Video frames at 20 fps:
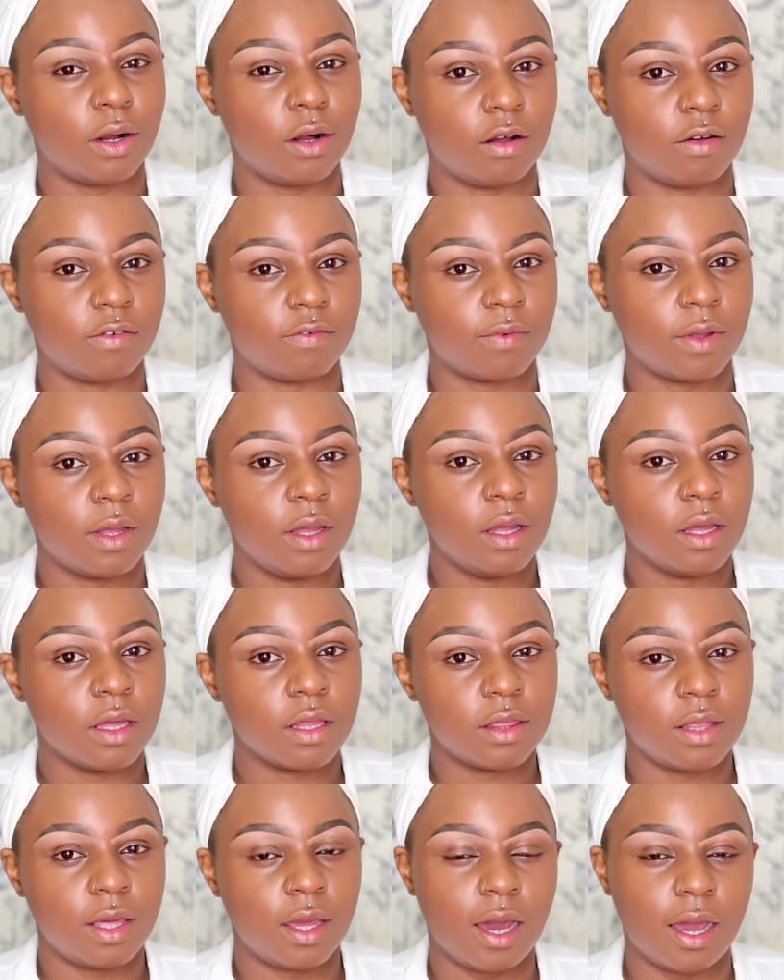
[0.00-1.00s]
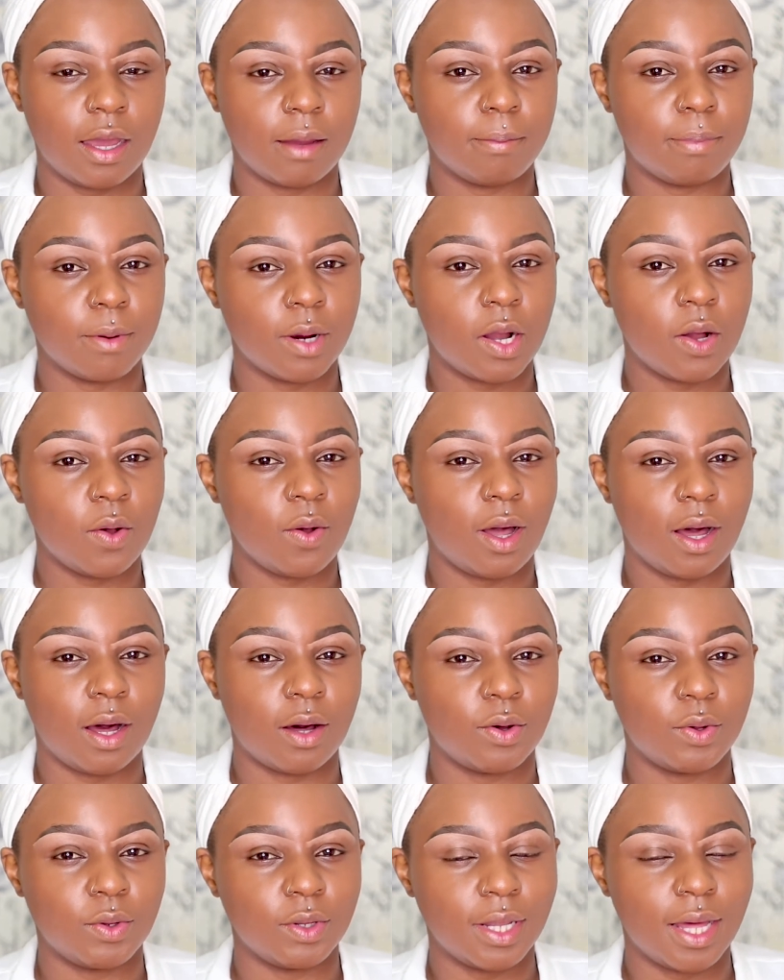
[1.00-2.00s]
of the eyebrow a
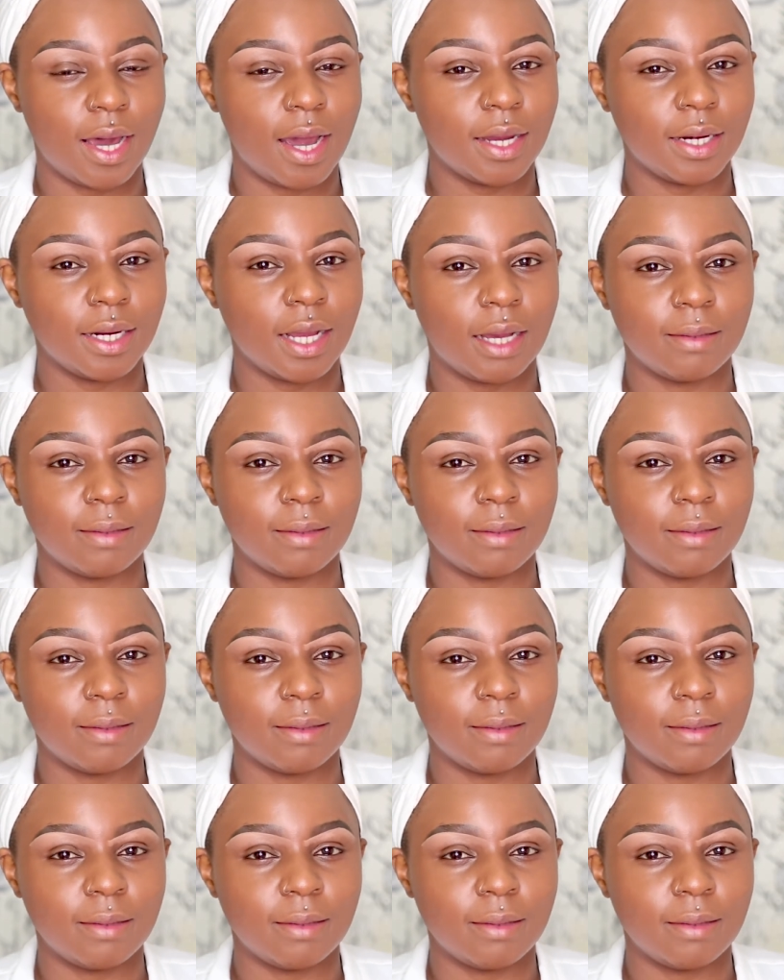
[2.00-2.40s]
whole lot.